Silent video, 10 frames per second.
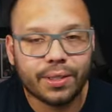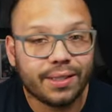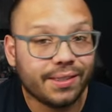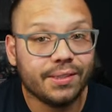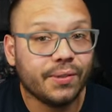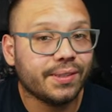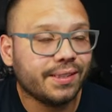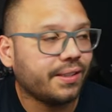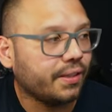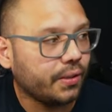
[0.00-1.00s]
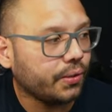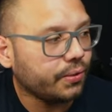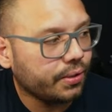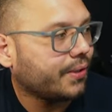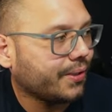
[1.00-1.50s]
quickly as soon as I saw the
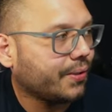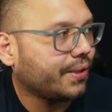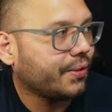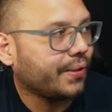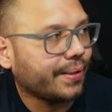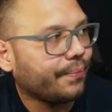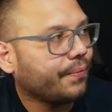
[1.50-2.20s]
logo. So let's go ahead and do that.